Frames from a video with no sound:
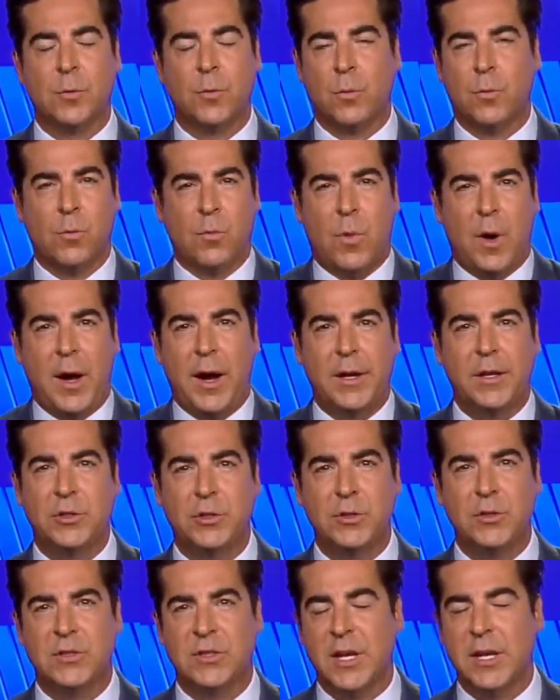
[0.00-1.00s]
why
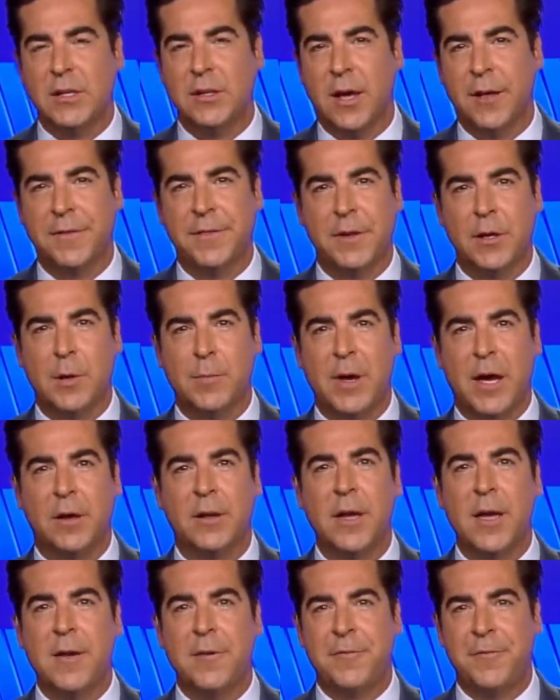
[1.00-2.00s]
did you say nothing
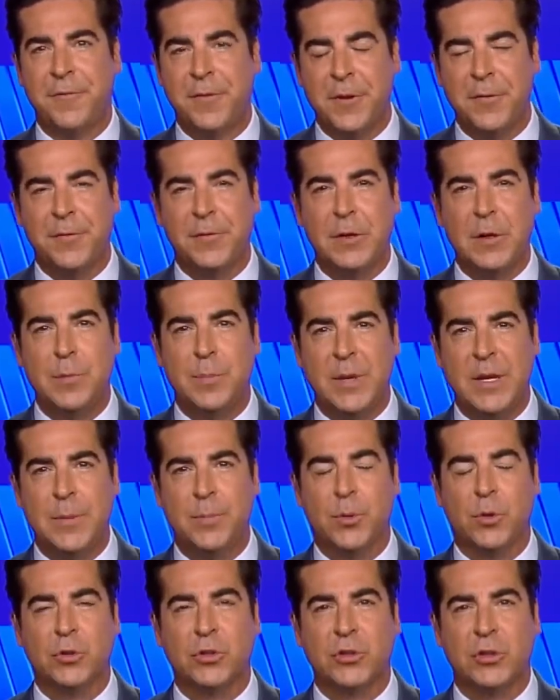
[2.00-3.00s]
about 50
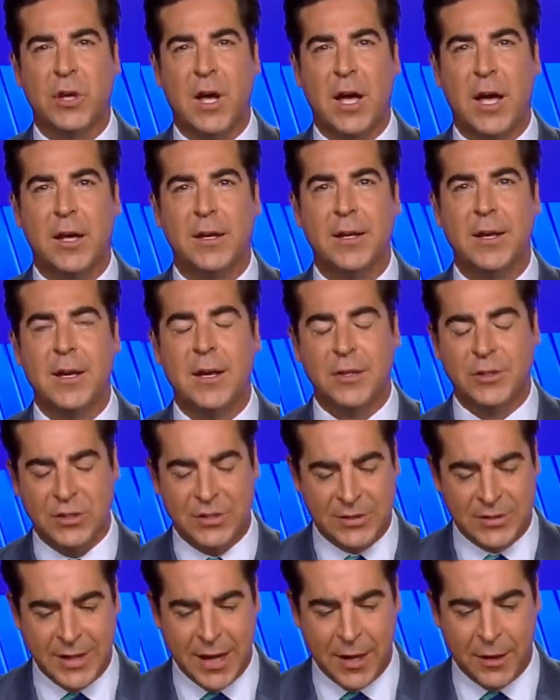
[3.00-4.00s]
people shot
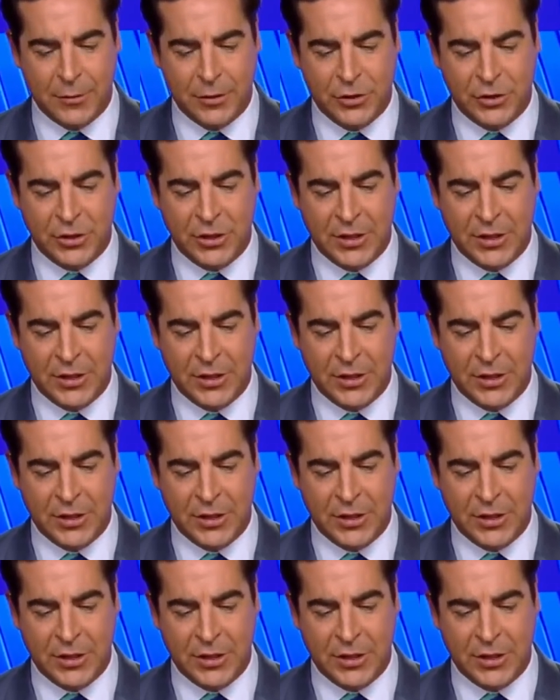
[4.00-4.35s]
just now in